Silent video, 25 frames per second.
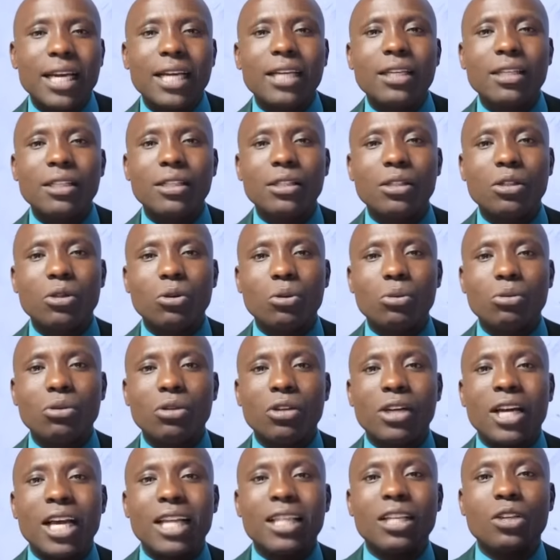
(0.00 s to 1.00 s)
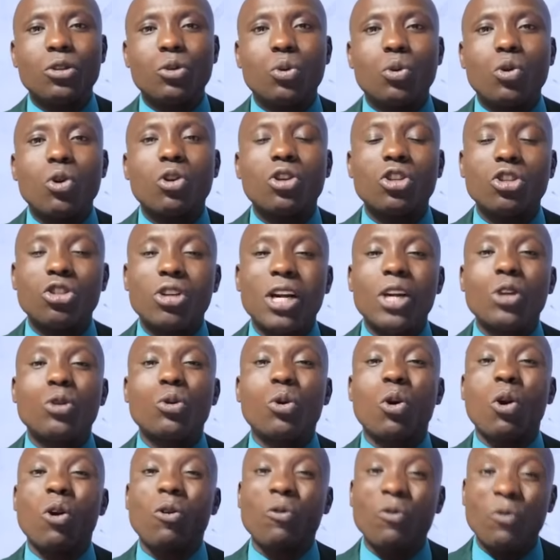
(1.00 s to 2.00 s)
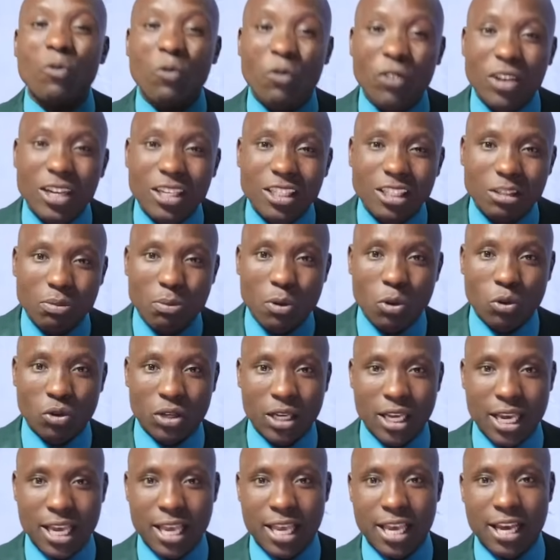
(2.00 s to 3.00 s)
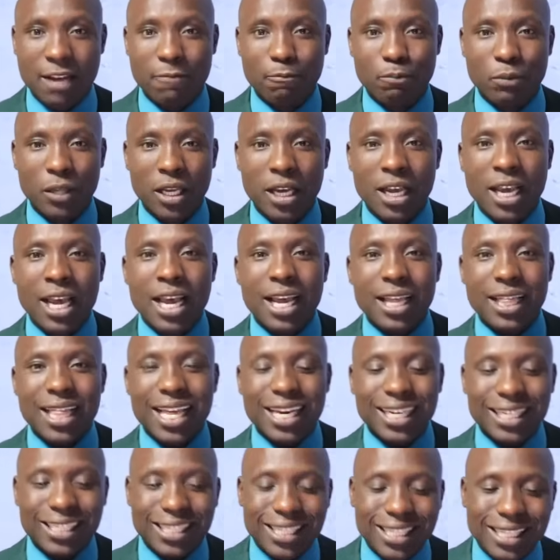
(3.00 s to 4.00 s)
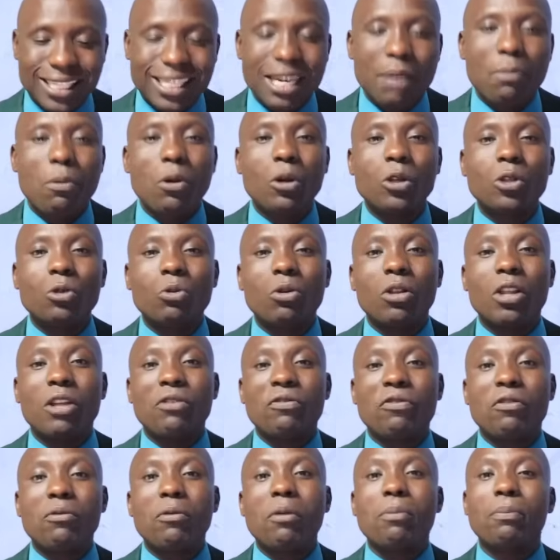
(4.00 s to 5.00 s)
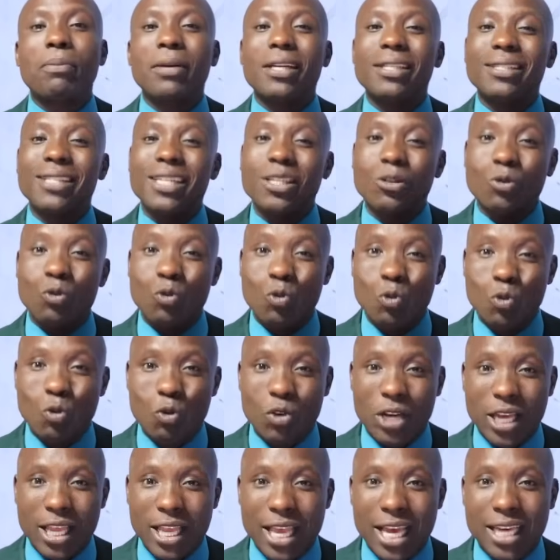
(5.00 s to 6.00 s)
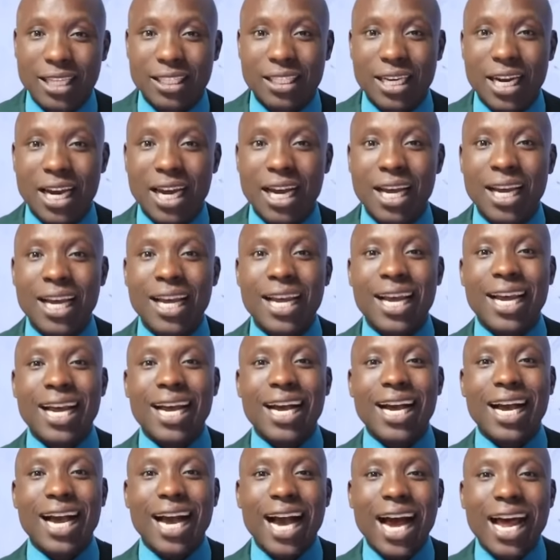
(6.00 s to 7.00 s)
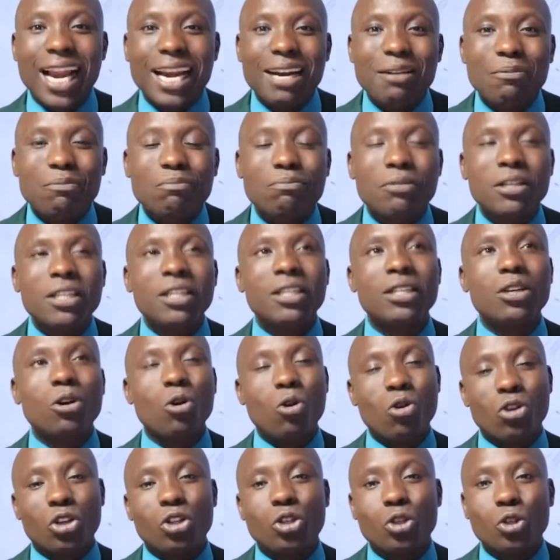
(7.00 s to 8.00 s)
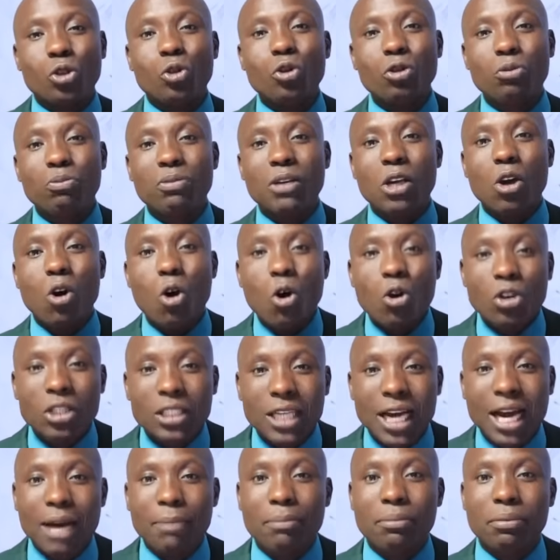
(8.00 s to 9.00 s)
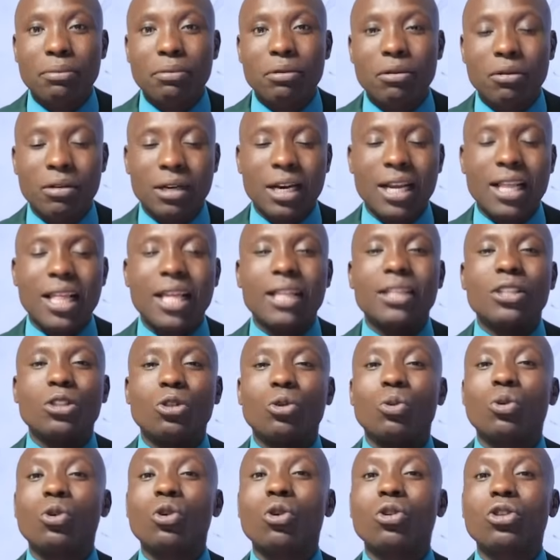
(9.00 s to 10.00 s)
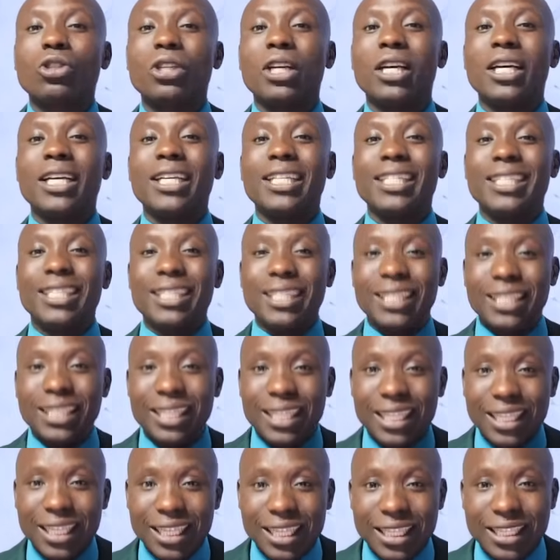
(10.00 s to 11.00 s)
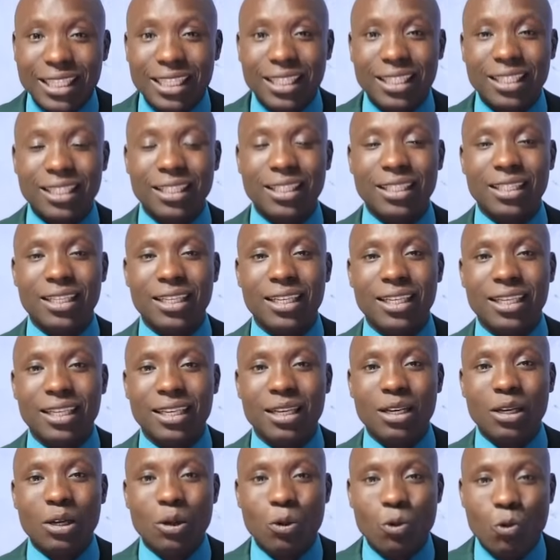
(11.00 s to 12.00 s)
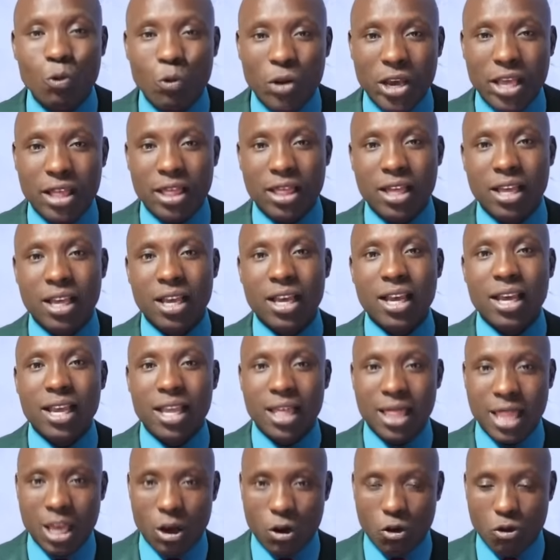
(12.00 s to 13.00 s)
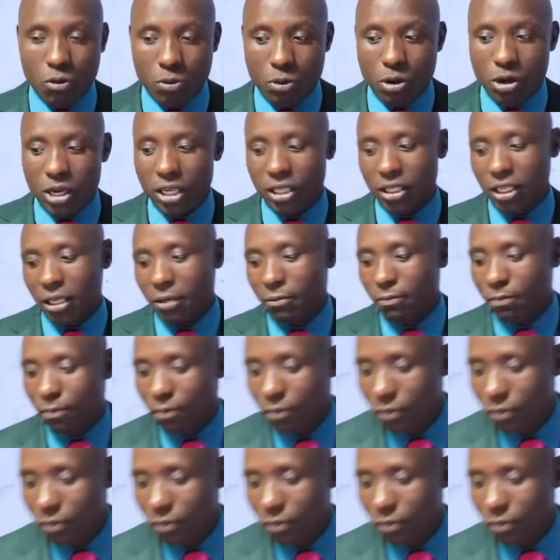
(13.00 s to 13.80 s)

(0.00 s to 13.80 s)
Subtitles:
tends to, Rigathi should not try to convince Mount Kenya that his troubles with the former president Uhuru Kenyatta can be or should be owned up, or rather should not shield with the community.